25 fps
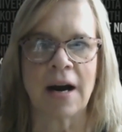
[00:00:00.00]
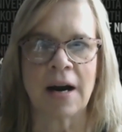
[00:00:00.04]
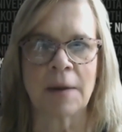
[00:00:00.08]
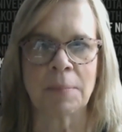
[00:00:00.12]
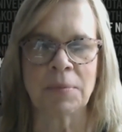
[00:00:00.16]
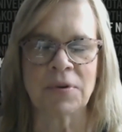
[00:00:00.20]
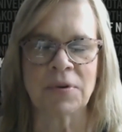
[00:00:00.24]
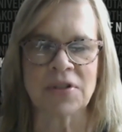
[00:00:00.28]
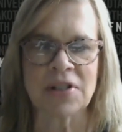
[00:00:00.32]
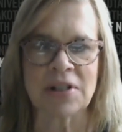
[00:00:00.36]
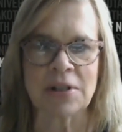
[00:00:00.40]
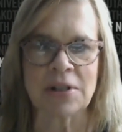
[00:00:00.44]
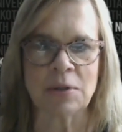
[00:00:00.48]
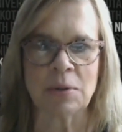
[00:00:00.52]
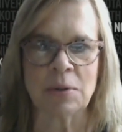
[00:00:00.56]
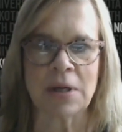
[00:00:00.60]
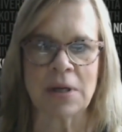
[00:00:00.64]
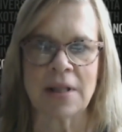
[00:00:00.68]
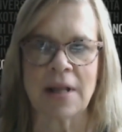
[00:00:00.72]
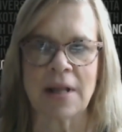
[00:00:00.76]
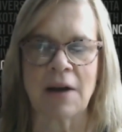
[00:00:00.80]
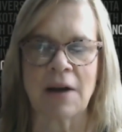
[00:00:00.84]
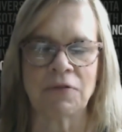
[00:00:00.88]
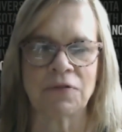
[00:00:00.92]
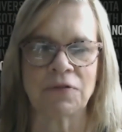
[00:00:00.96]
are
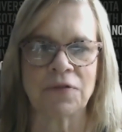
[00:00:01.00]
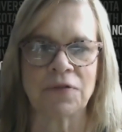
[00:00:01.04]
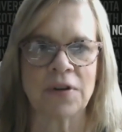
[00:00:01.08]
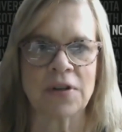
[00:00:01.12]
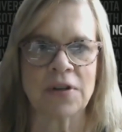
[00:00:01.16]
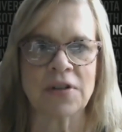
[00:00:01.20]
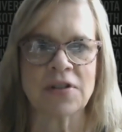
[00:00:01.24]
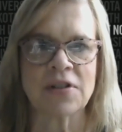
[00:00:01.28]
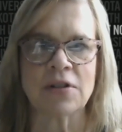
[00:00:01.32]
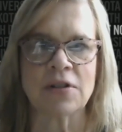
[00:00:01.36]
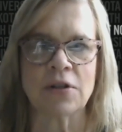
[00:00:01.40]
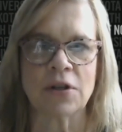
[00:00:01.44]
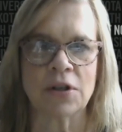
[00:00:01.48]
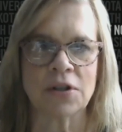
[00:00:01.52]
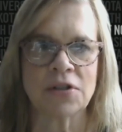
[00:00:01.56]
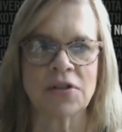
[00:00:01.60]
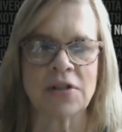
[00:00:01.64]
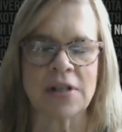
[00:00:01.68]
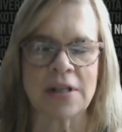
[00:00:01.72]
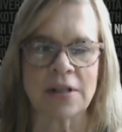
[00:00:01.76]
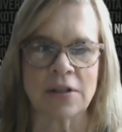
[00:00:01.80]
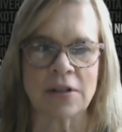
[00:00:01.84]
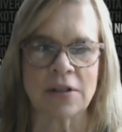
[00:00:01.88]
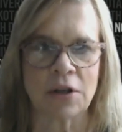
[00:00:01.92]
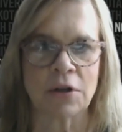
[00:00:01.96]
pursuing that first
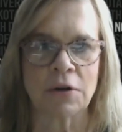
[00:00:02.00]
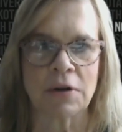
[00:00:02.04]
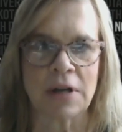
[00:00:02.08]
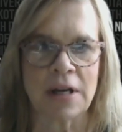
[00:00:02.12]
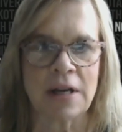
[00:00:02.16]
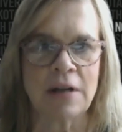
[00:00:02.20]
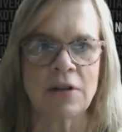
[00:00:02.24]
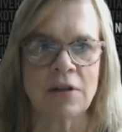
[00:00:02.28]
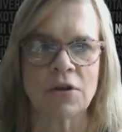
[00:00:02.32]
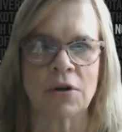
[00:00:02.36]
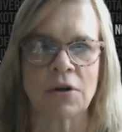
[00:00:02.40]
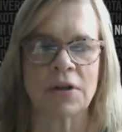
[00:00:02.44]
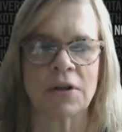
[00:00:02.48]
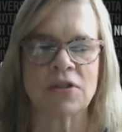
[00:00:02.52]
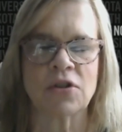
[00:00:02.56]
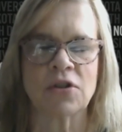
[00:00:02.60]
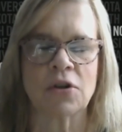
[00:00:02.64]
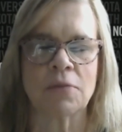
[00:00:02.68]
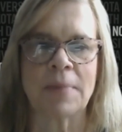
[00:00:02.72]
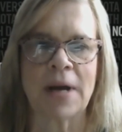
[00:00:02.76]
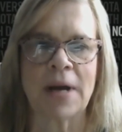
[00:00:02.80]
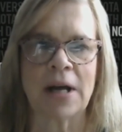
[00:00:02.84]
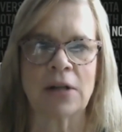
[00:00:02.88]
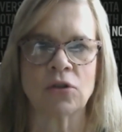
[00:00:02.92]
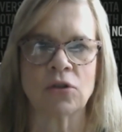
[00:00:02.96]
nursing degree towards
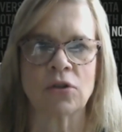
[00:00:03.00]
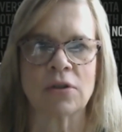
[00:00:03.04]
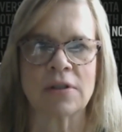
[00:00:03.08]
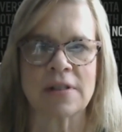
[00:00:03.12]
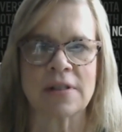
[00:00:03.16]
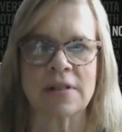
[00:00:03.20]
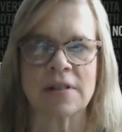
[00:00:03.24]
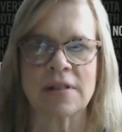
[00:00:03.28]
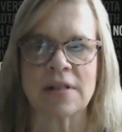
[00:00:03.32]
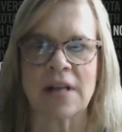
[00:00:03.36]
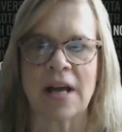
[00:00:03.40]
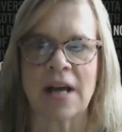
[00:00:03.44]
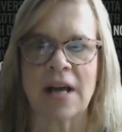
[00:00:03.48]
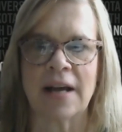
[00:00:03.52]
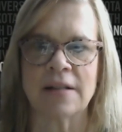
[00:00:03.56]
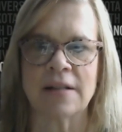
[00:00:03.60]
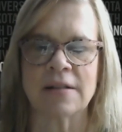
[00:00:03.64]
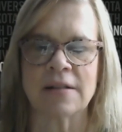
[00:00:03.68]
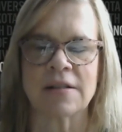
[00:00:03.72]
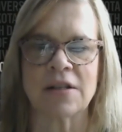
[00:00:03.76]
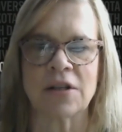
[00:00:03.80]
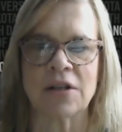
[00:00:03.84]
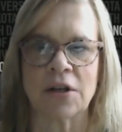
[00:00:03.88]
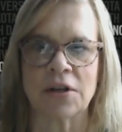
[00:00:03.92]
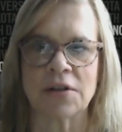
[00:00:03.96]
a bachelor's of
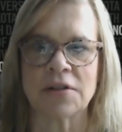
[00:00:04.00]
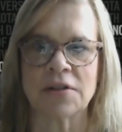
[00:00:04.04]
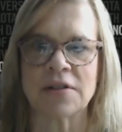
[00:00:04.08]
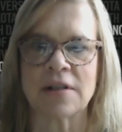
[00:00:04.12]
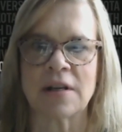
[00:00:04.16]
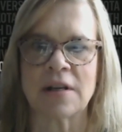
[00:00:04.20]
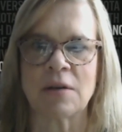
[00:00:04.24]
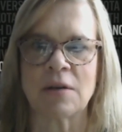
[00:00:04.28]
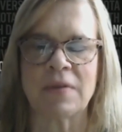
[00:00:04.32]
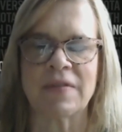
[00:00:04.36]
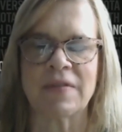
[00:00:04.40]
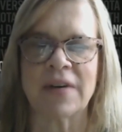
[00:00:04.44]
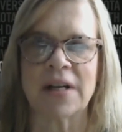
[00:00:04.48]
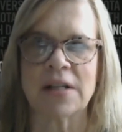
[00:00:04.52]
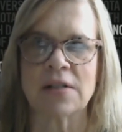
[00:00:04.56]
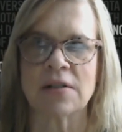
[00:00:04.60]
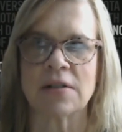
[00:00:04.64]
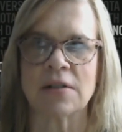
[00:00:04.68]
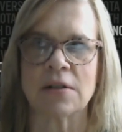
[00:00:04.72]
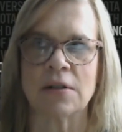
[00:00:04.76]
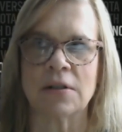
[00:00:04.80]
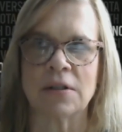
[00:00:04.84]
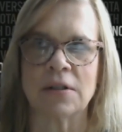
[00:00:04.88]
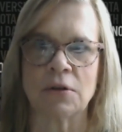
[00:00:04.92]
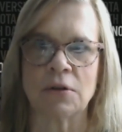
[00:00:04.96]
science in nursing. We've
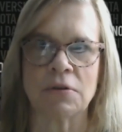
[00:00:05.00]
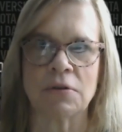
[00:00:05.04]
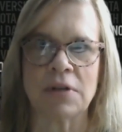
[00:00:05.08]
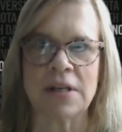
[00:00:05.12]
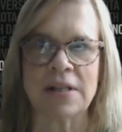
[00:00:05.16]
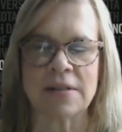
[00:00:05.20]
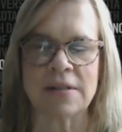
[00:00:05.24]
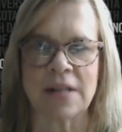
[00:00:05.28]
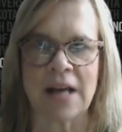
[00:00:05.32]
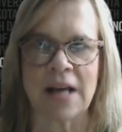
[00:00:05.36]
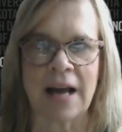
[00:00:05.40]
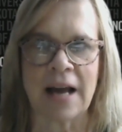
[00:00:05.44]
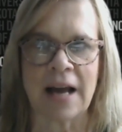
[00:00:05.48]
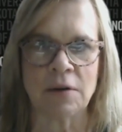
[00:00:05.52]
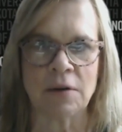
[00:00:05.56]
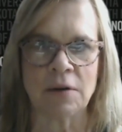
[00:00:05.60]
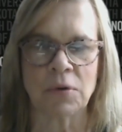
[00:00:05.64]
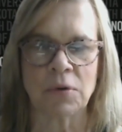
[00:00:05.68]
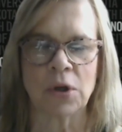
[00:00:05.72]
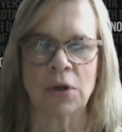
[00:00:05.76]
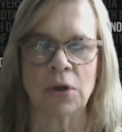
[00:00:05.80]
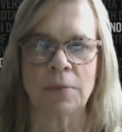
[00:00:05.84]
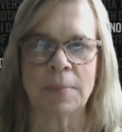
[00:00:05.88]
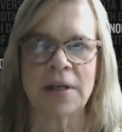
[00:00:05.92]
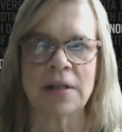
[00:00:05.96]
also increased that
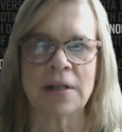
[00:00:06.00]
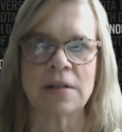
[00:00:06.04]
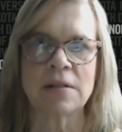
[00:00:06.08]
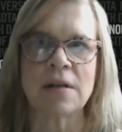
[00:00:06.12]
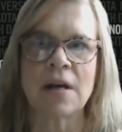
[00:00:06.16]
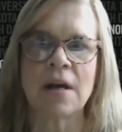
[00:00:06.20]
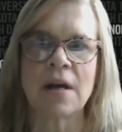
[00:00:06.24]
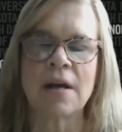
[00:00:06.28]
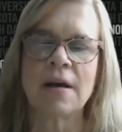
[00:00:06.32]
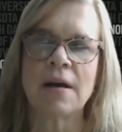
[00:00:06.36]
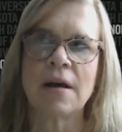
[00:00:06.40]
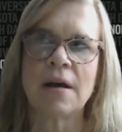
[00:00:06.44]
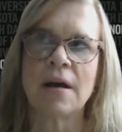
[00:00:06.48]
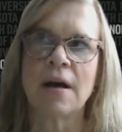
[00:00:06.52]
enrollment.